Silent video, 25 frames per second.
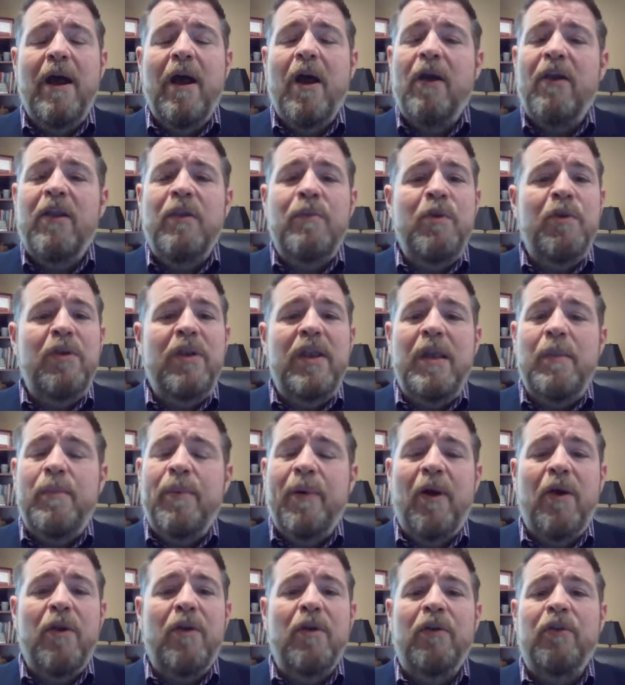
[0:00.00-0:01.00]
Our community
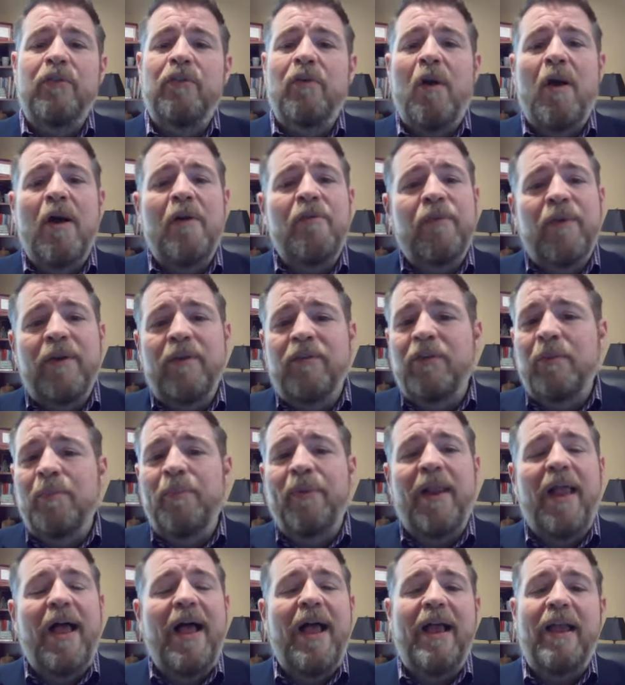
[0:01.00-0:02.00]
partners are offering
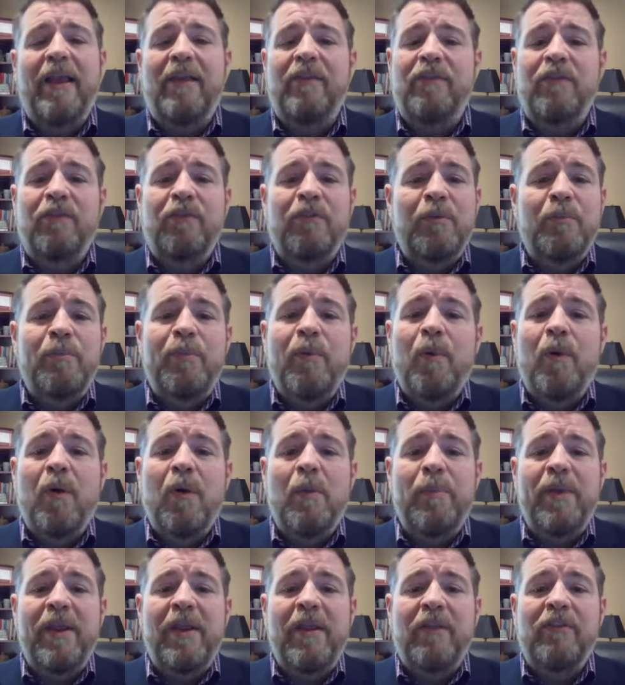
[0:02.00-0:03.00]
supplies and
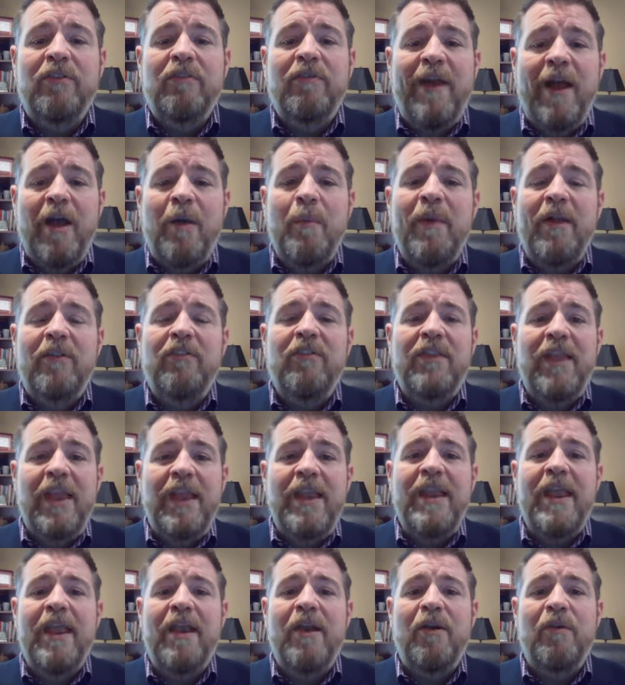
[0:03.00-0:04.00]
support because of how much
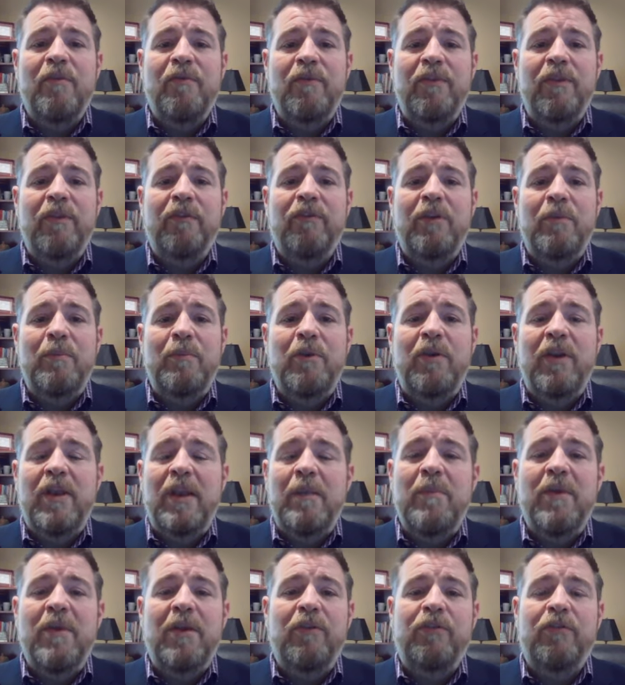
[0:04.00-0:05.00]
they care for this
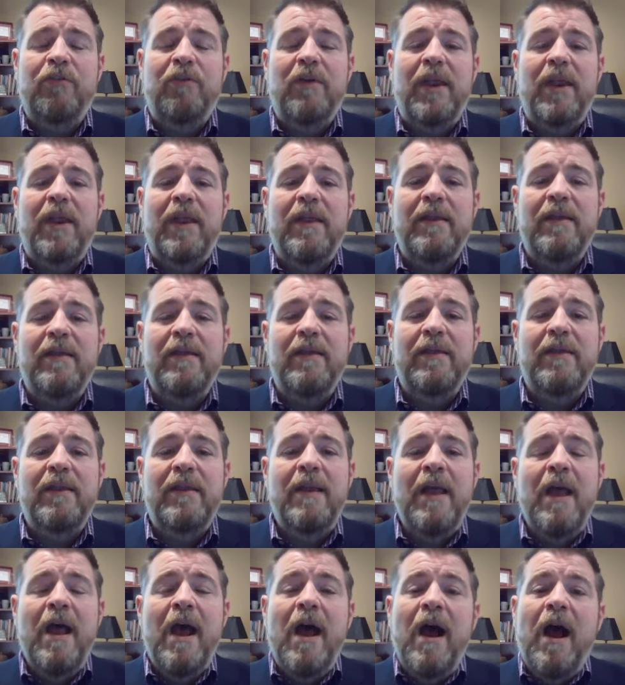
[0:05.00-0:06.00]
community ministry.
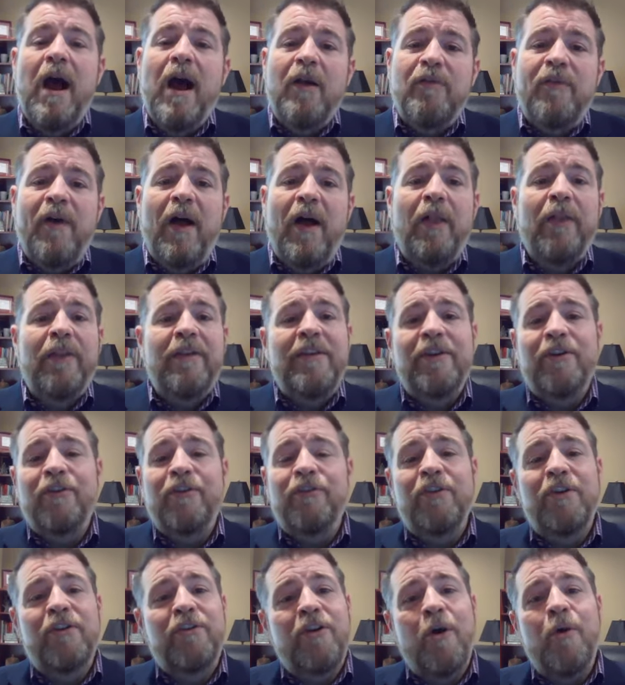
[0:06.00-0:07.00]
Our
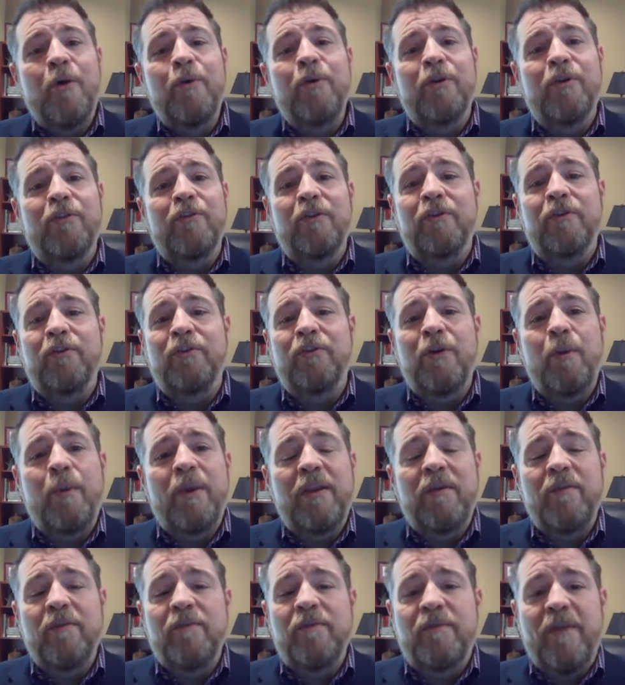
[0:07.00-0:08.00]
volunteers and donors are
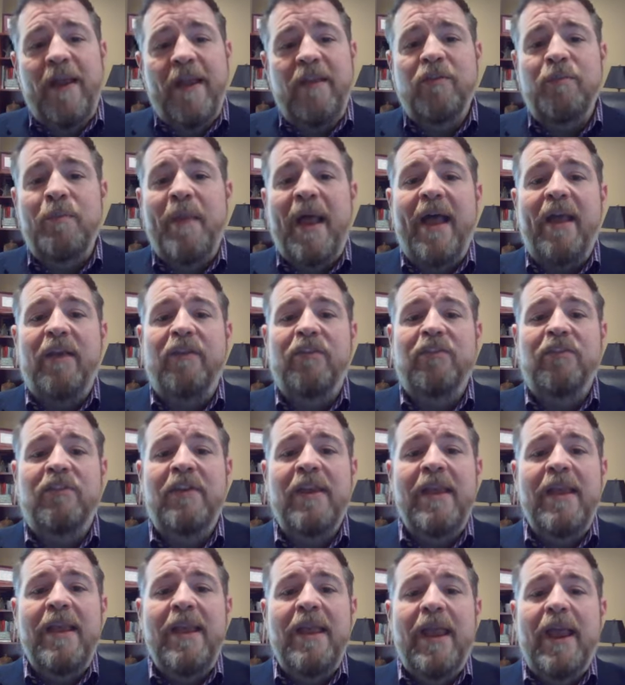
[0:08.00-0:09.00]
sewing face masks,
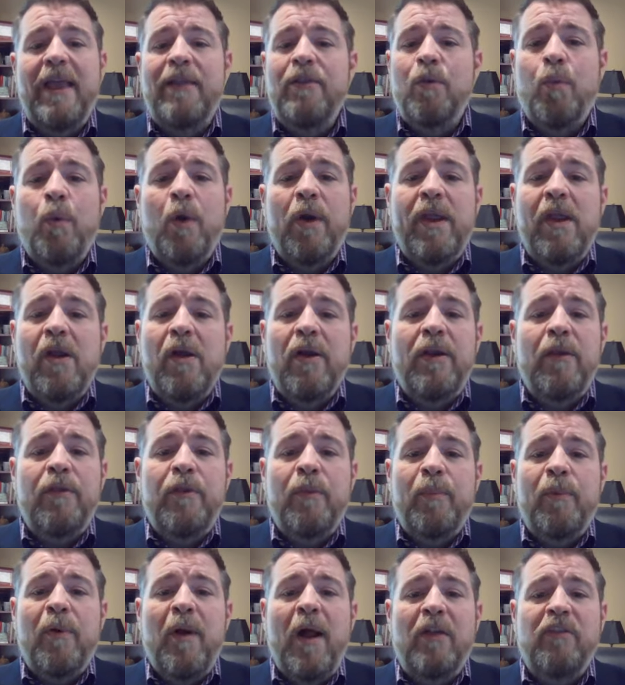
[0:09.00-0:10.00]
and they're working on
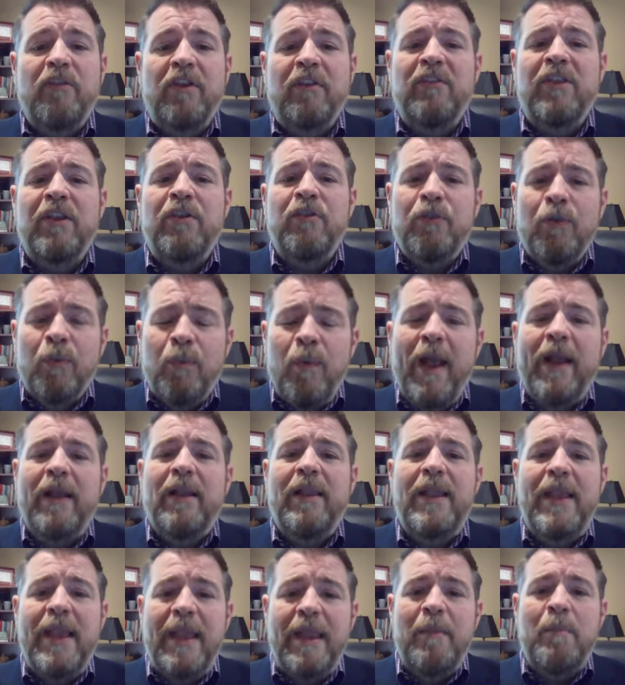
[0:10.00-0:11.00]
other projects that
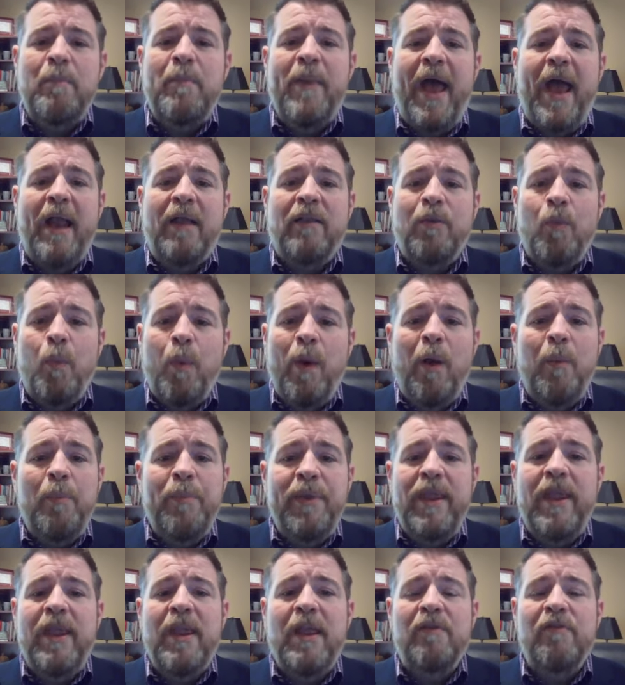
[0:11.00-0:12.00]
directly impact the
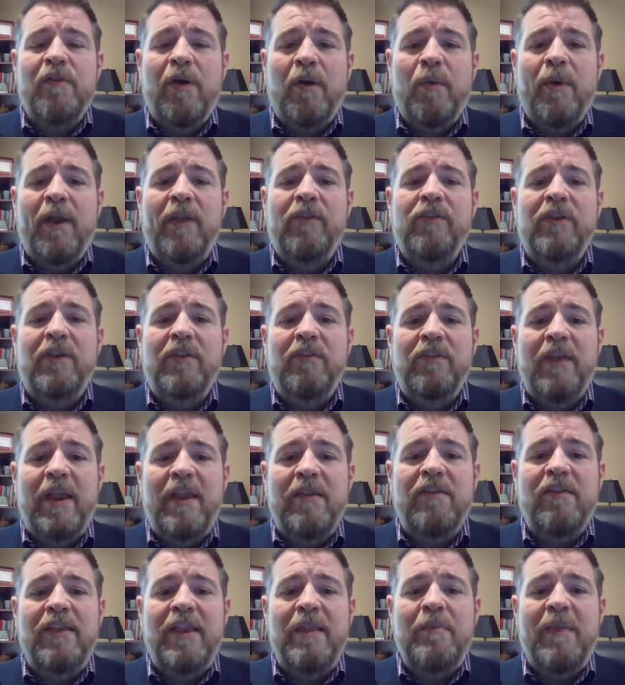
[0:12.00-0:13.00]
well-being of our residents
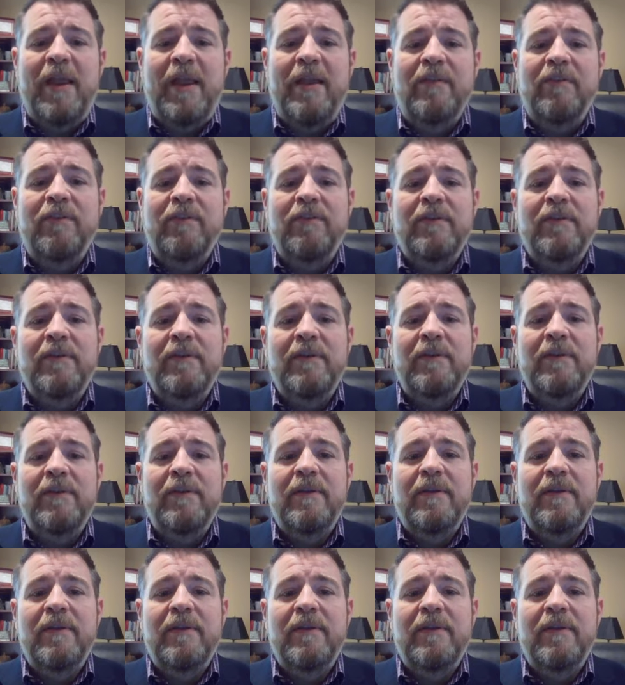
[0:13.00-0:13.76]
and teammates.